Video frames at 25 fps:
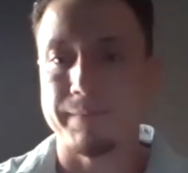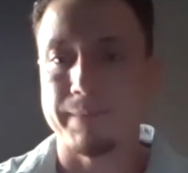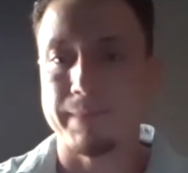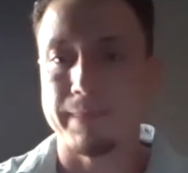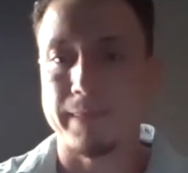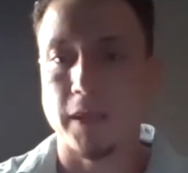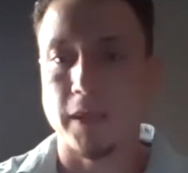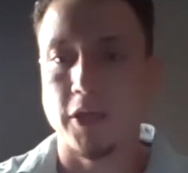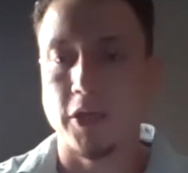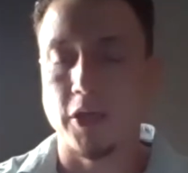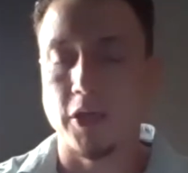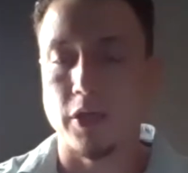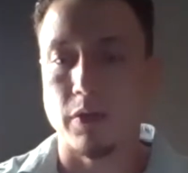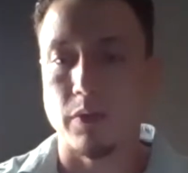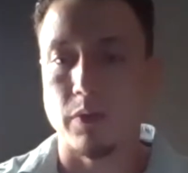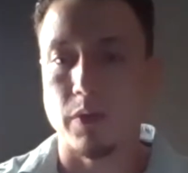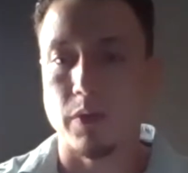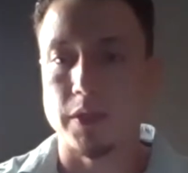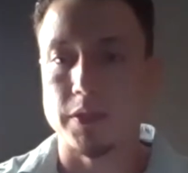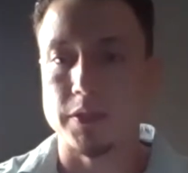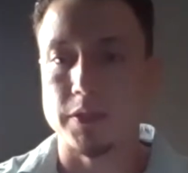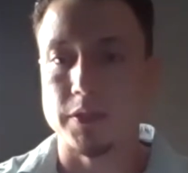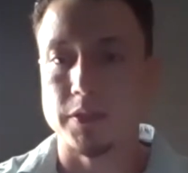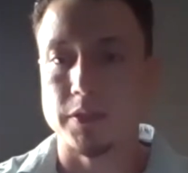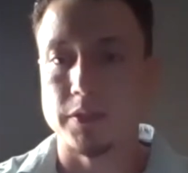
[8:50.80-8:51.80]
cure
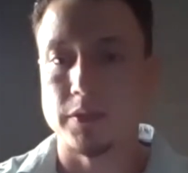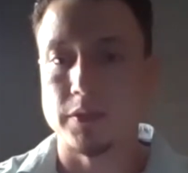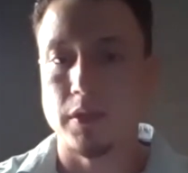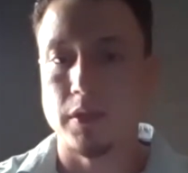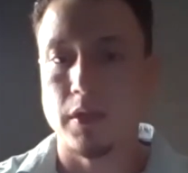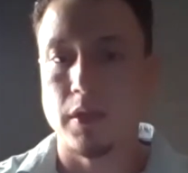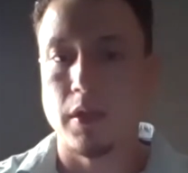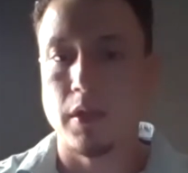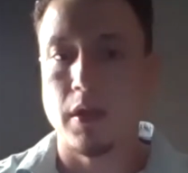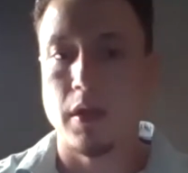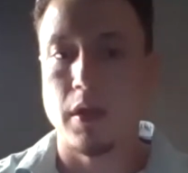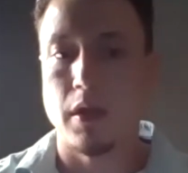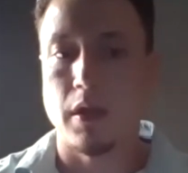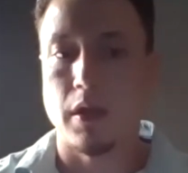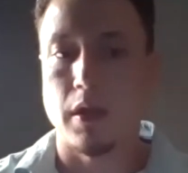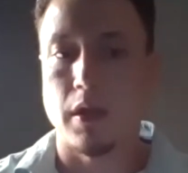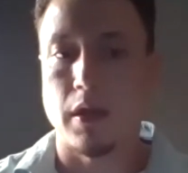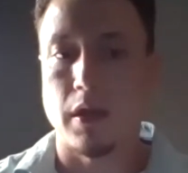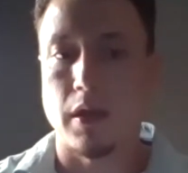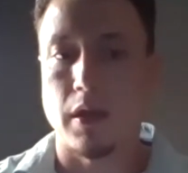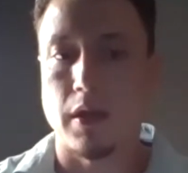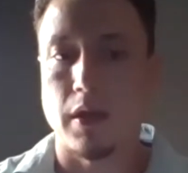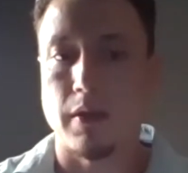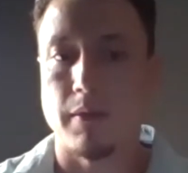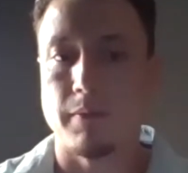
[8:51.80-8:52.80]
was.
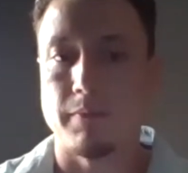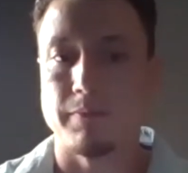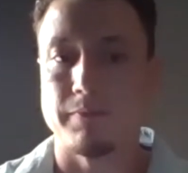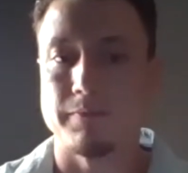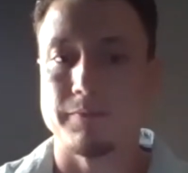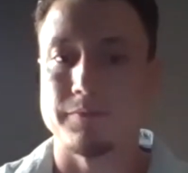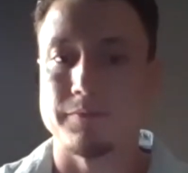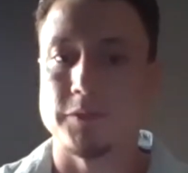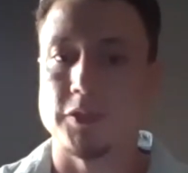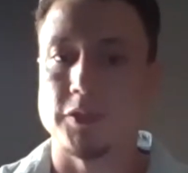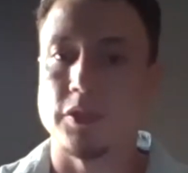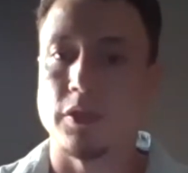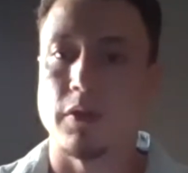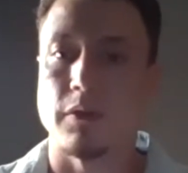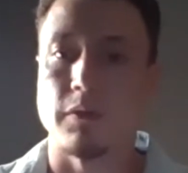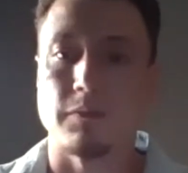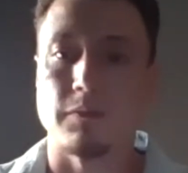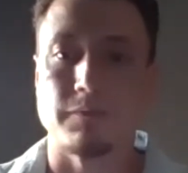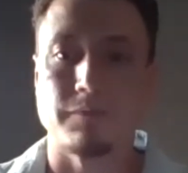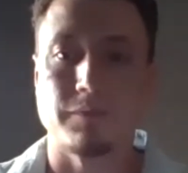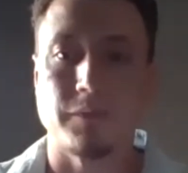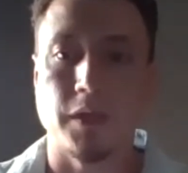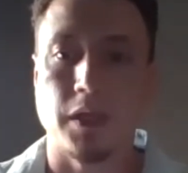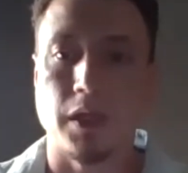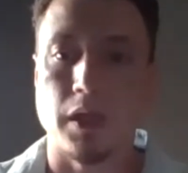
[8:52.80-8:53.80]
So,
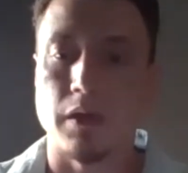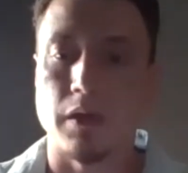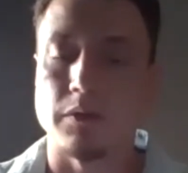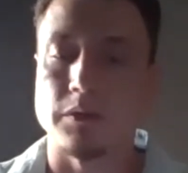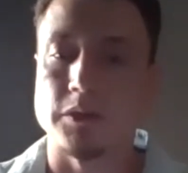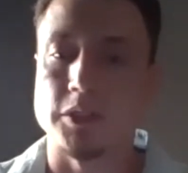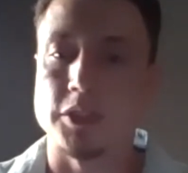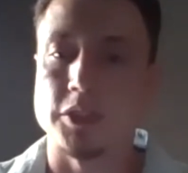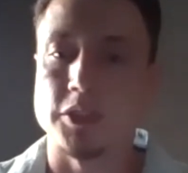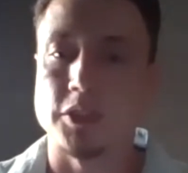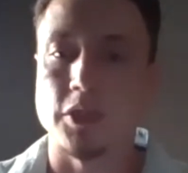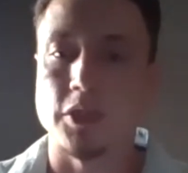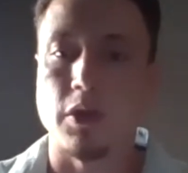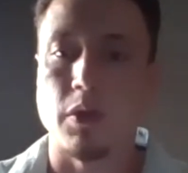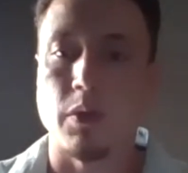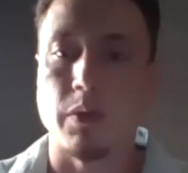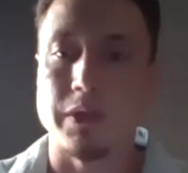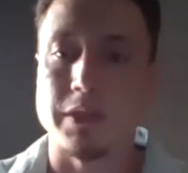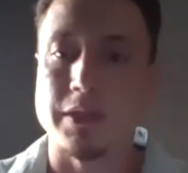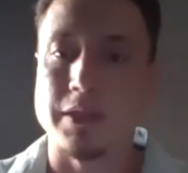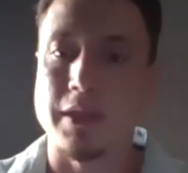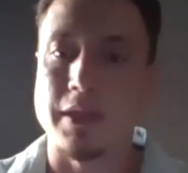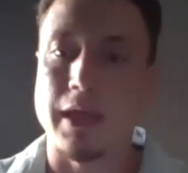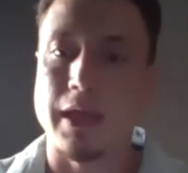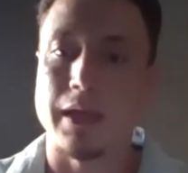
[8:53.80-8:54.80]
just to go
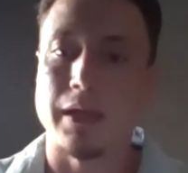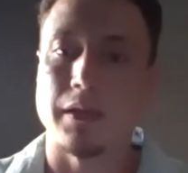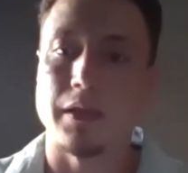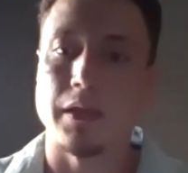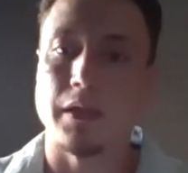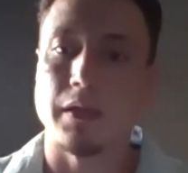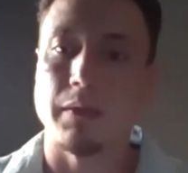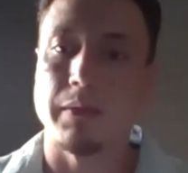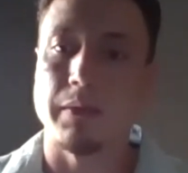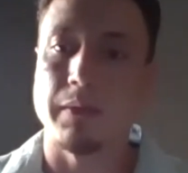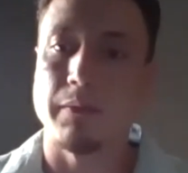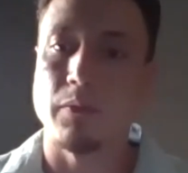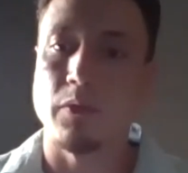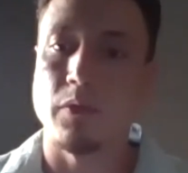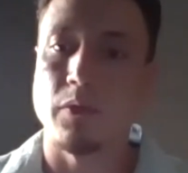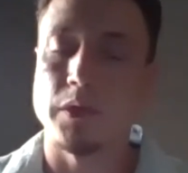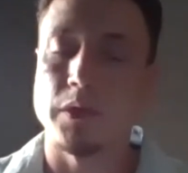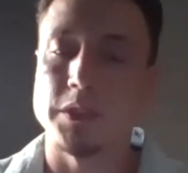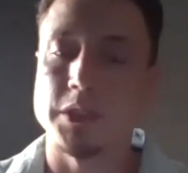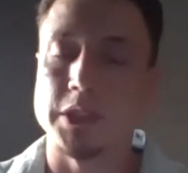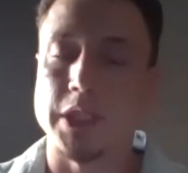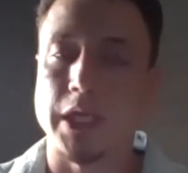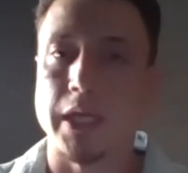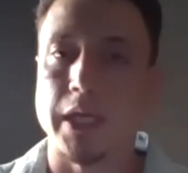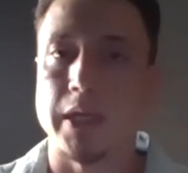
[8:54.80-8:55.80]
into that a little bit more,
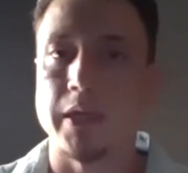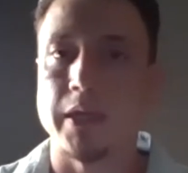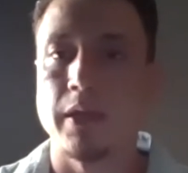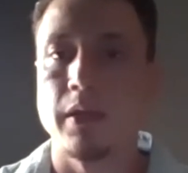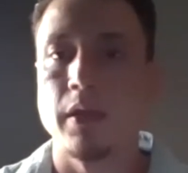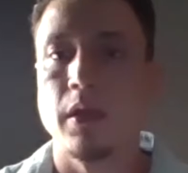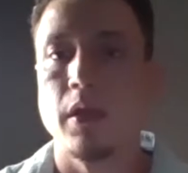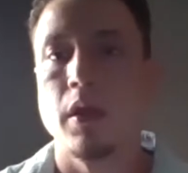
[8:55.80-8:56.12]
Jay,